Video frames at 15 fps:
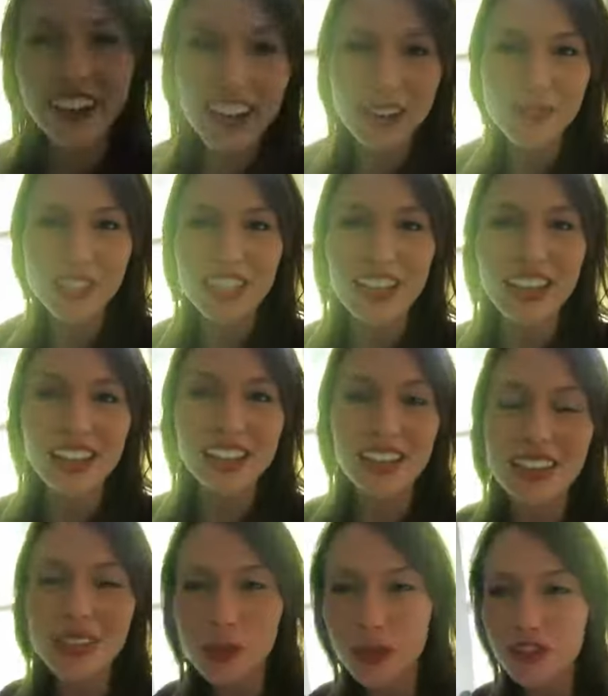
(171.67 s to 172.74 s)
games today
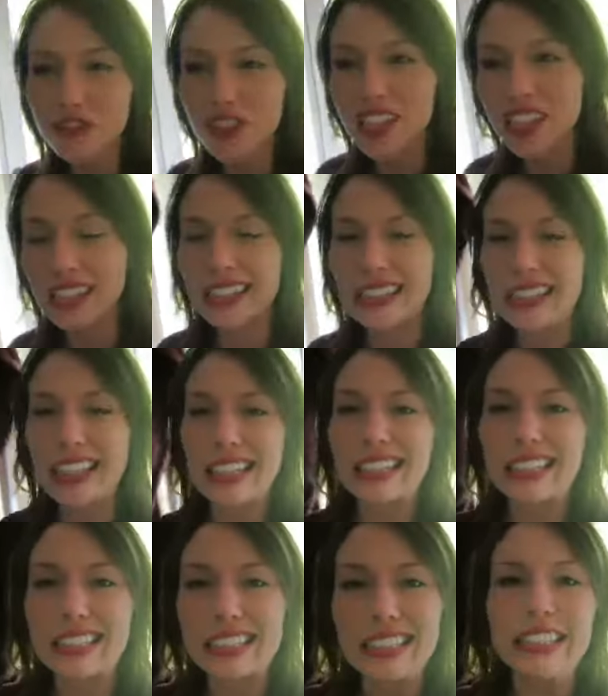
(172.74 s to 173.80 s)
because we're feeling a
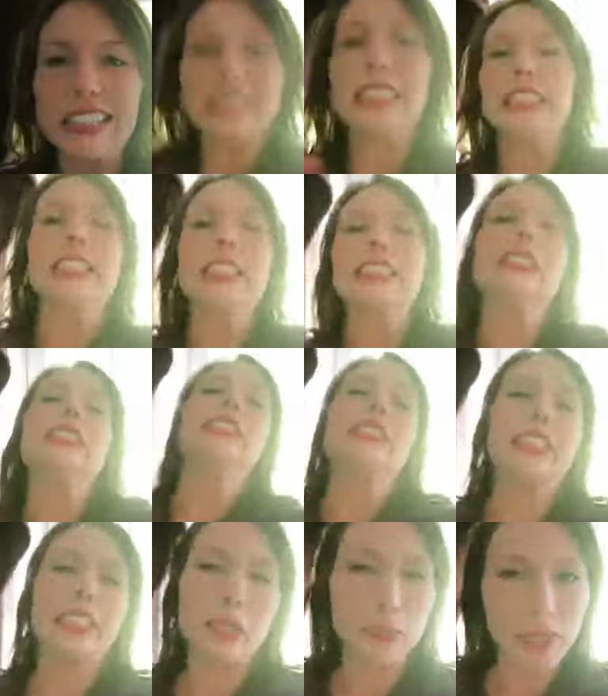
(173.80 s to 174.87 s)
little
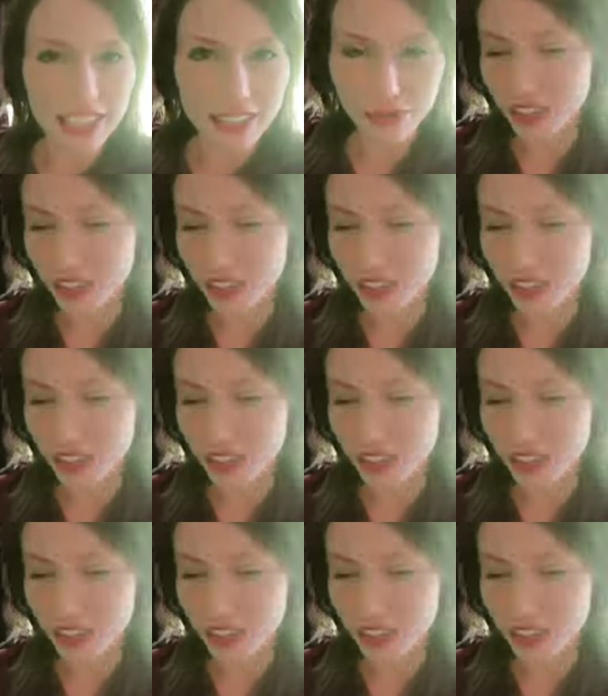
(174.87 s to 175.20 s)
need to play some